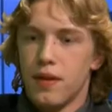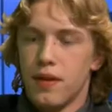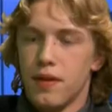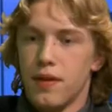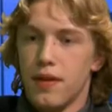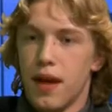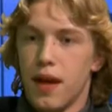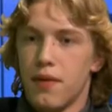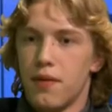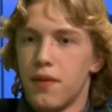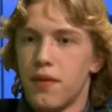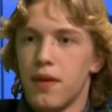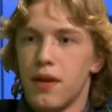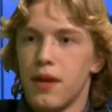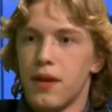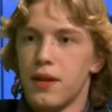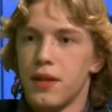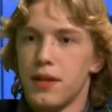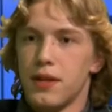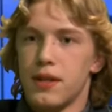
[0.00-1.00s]

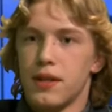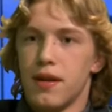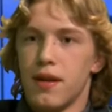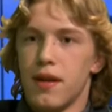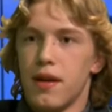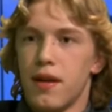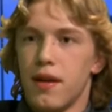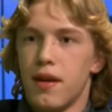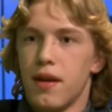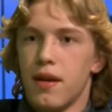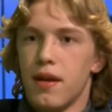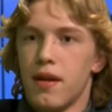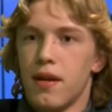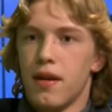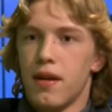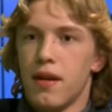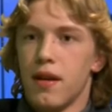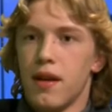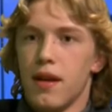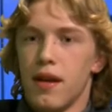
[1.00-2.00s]
Definitely just
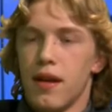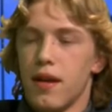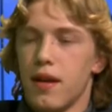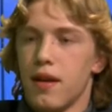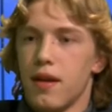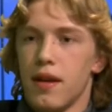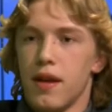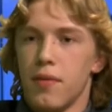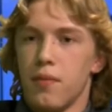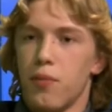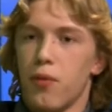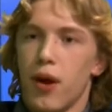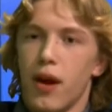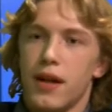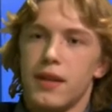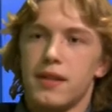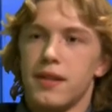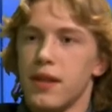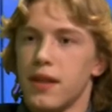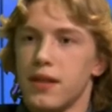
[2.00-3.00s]

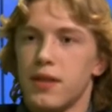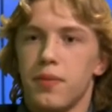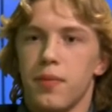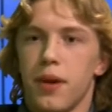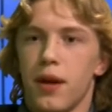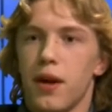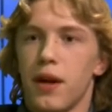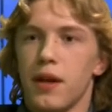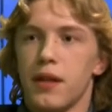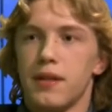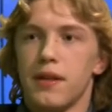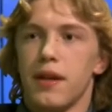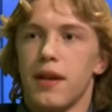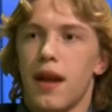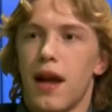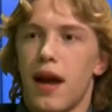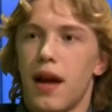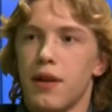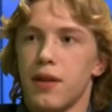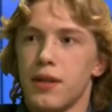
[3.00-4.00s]
embrace the experience and
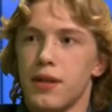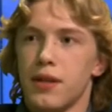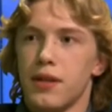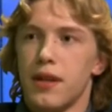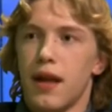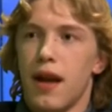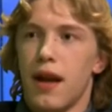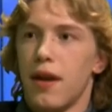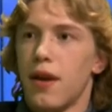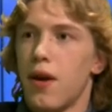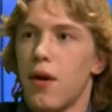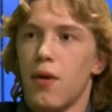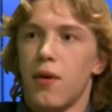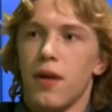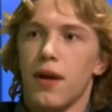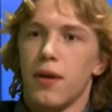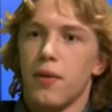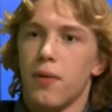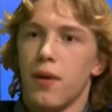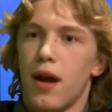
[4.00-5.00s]
not just, I know
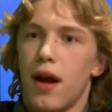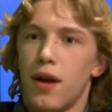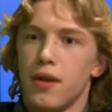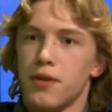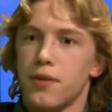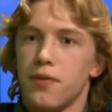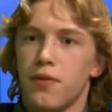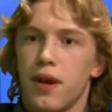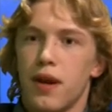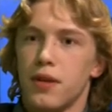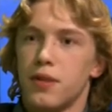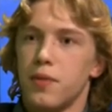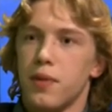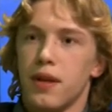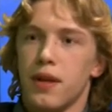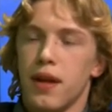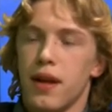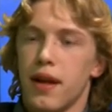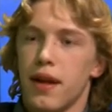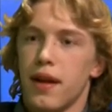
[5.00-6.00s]
like when I was a
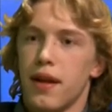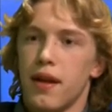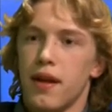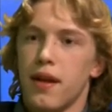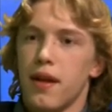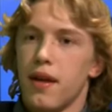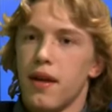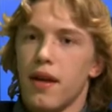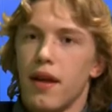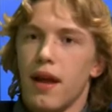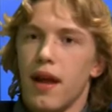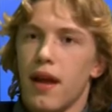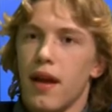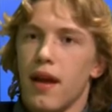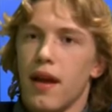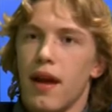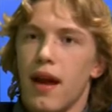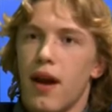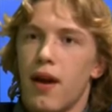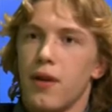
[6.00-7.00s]
freshman, like
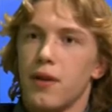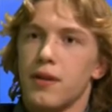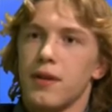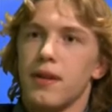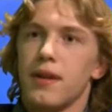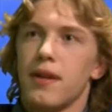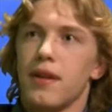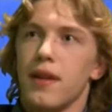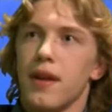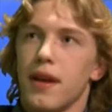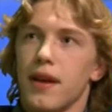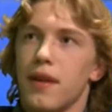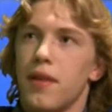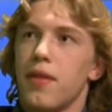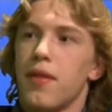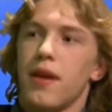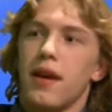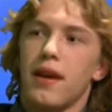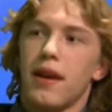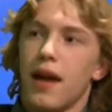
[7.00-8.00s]
I would like
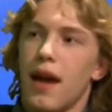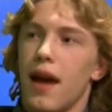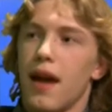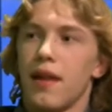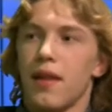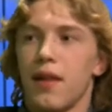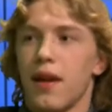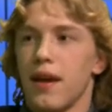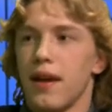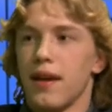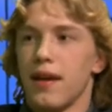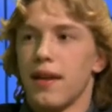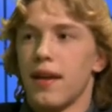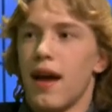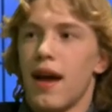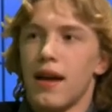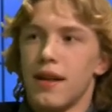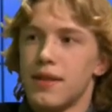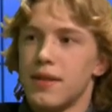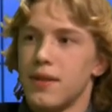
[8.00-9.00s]
think ahead, like
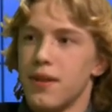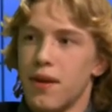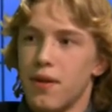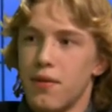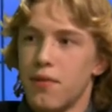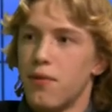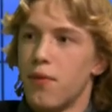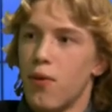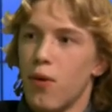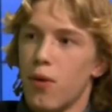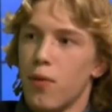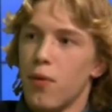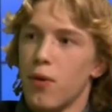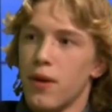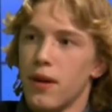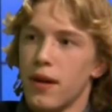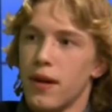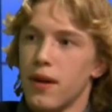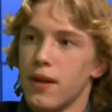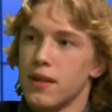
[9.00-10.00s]
I still have 4
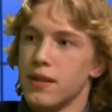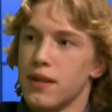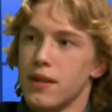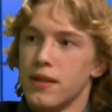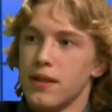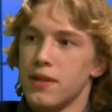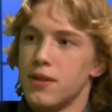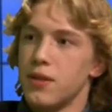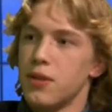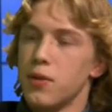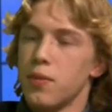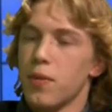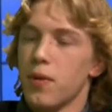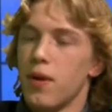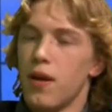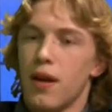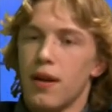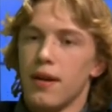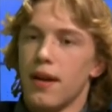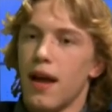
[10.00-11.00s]
more years and it's a
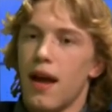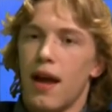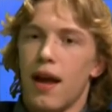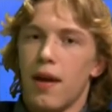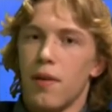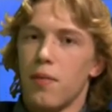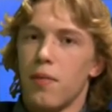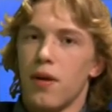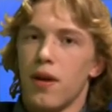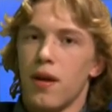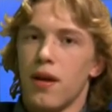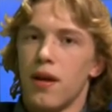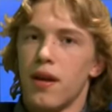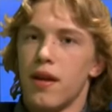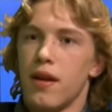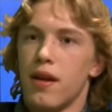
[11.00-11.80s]
super long time, but